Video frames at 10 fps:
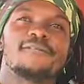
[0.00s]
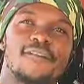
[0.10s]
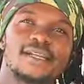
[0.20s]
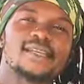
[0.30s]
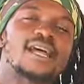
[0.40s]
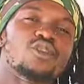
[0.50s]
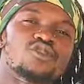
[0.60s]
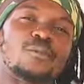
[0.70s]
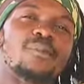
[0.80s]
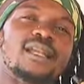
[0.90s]
fat around
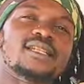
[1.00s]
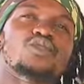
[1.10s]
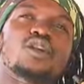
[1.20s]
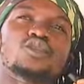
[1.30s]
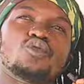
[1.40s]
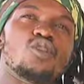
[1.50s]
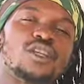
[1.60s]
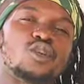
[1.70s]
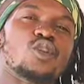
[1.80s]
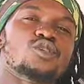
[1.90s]
your belly is going to go,
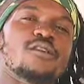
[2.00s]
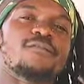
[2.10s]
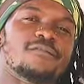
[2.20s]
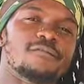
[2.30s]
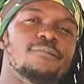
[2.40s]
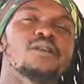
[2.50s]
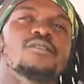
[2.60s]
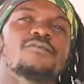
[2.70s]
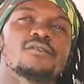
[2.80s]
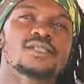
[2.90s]
and you're going to have
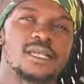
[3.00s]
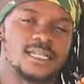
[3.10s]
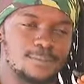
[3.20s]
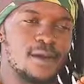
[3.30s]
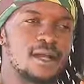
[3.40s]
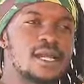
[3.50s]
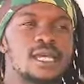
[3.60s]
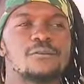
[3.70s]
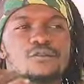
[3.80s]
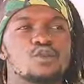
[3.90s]
beautiful 6-pack
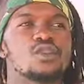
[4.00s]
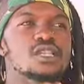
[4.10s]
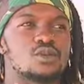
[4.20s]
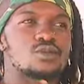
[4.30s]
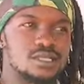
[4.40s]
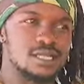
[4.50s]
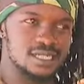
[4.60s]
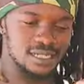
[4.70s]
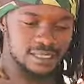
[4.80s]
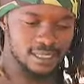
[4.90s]
if you do this
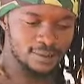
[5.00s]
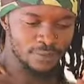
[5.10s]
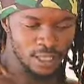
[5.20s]
consistently.